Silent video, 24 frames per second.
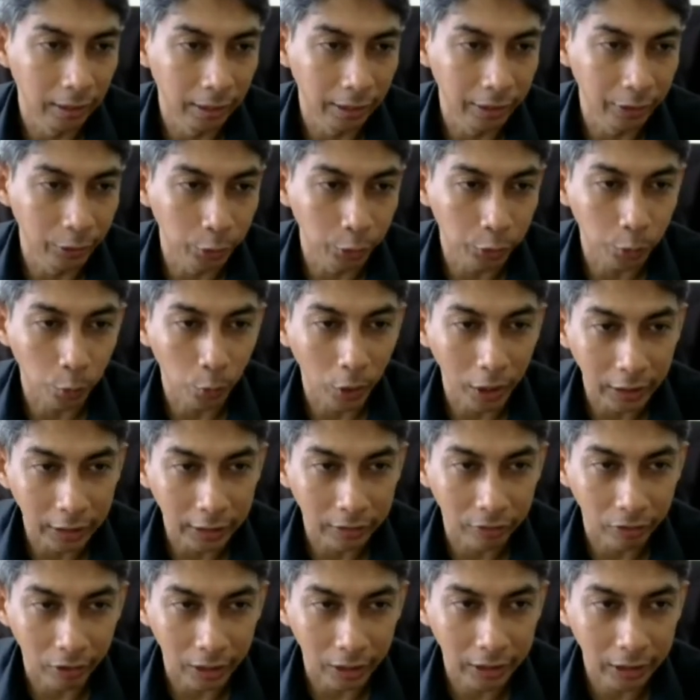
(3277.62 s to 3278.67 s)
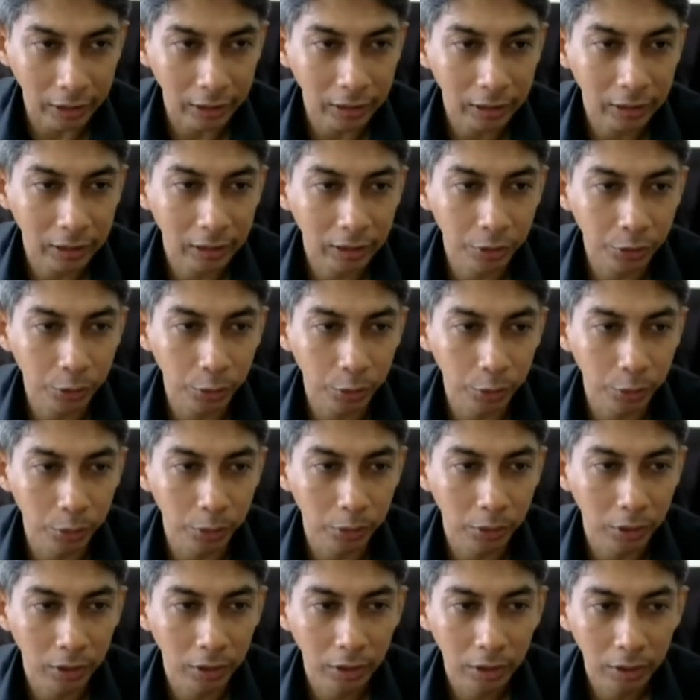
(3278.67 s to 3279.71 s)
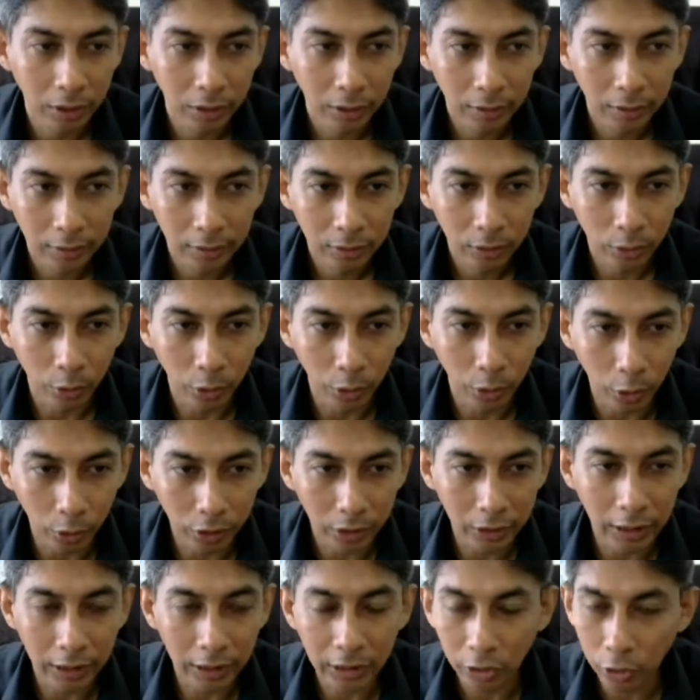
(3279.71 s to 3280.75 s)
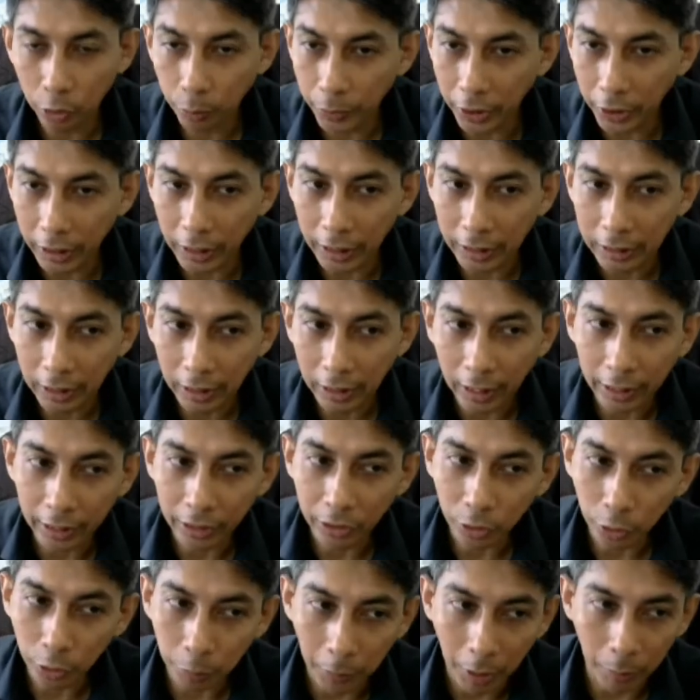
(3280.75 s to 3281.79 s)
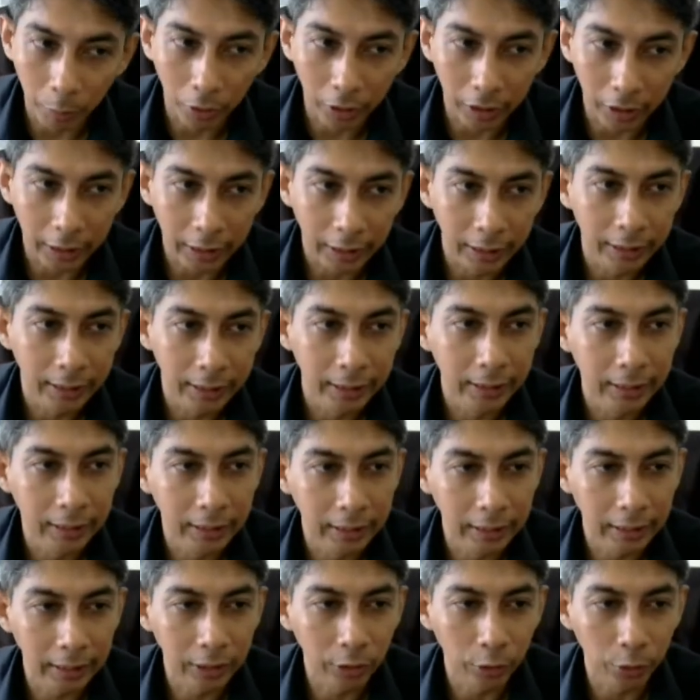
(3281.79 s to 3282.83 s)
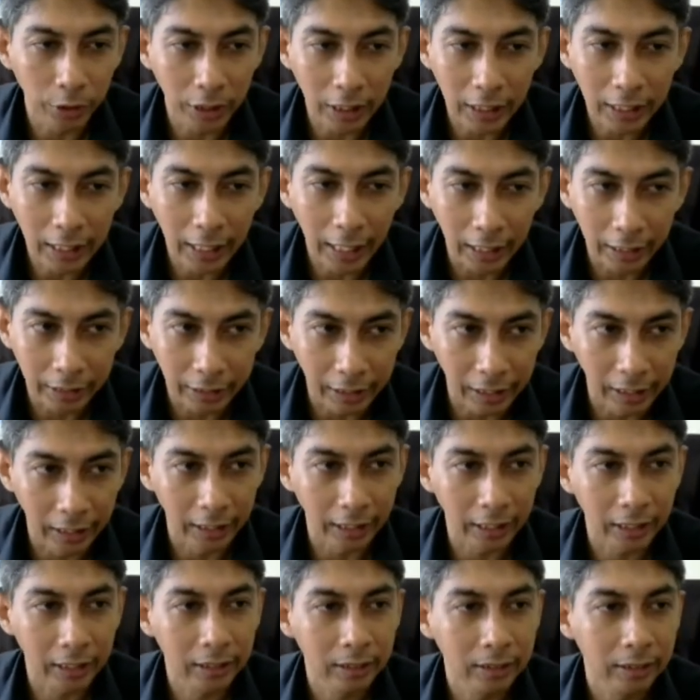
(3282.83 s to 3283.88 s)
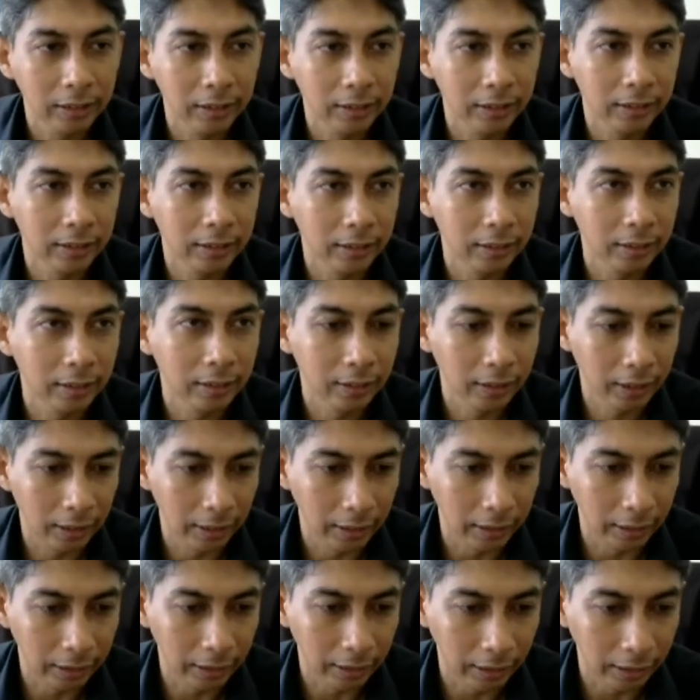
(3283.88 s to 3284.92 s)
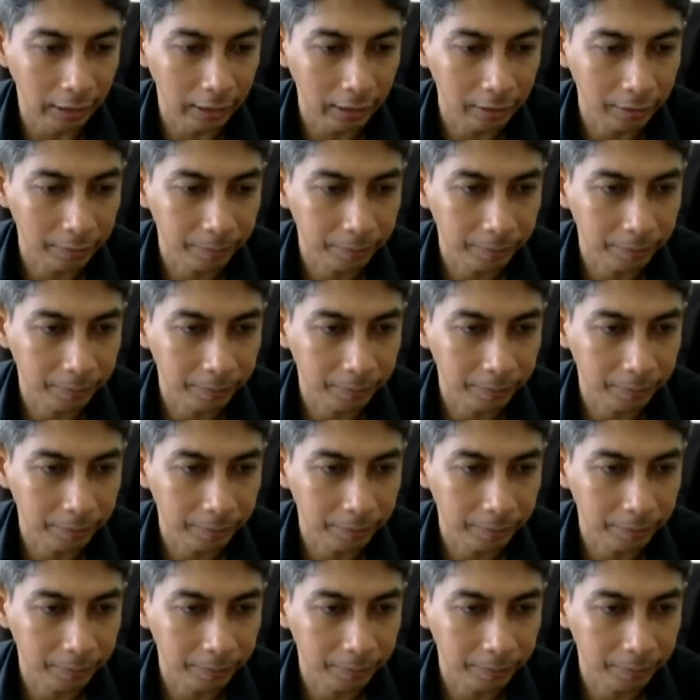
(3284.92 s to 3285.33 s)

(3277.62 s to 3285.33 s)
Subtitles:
use one instruction to load 32-bit data into memory using LDR. Okay.